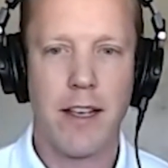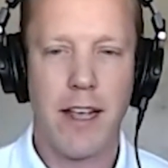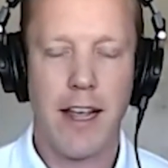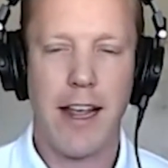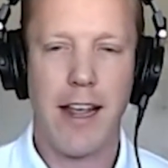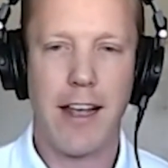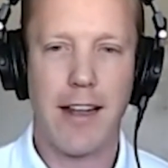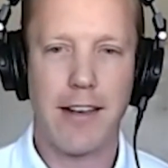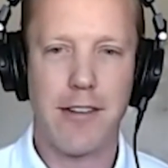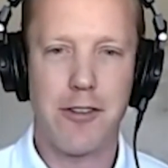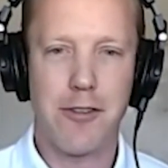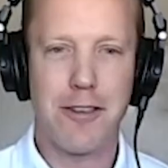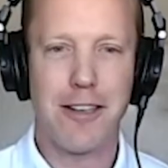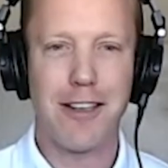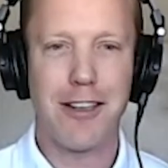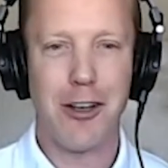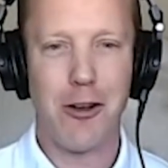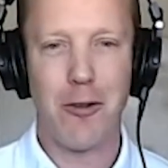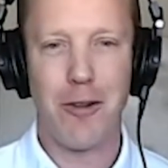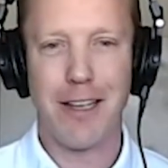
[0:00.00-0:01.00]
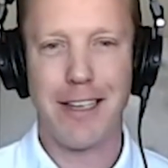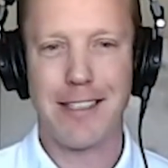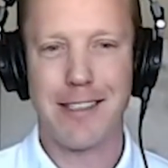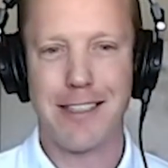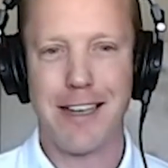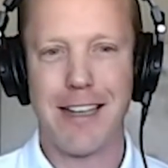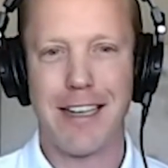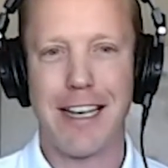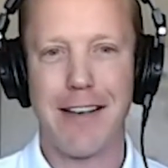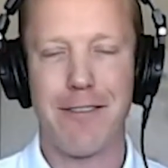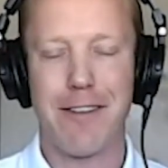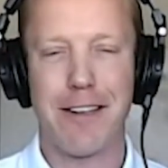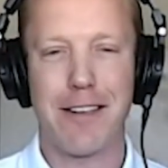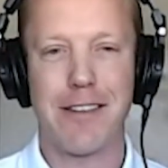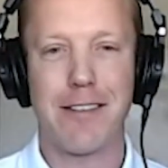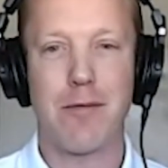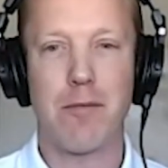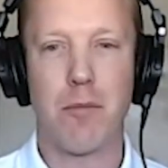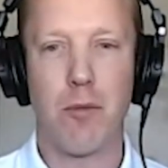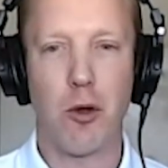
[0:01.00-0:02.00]
And you can go give it
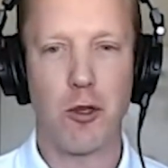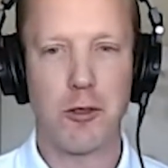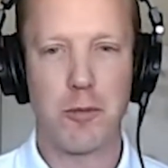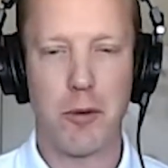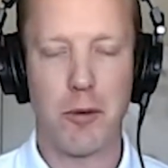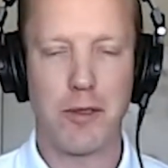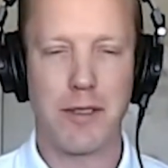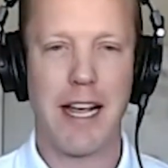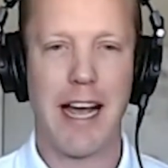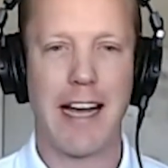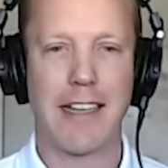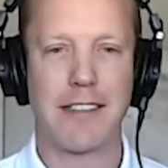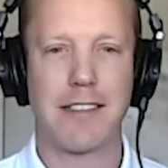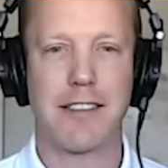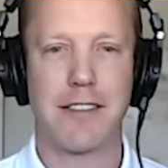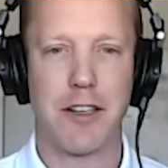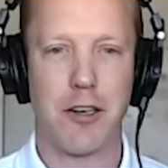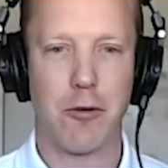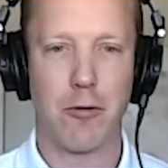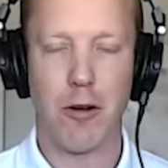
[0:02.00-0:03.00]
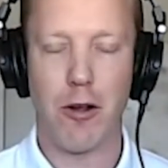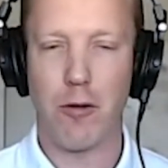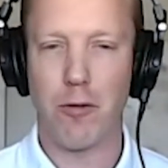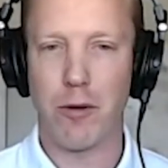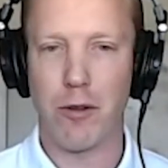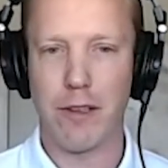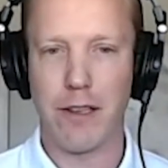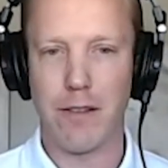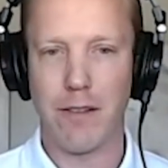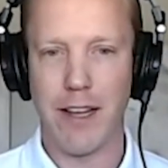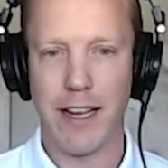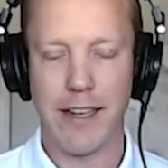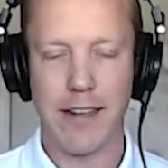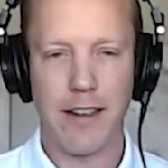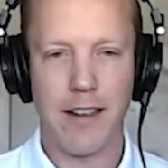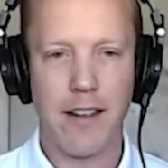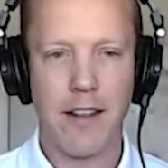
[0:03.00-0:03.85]
multiple tasks in a row, really. Like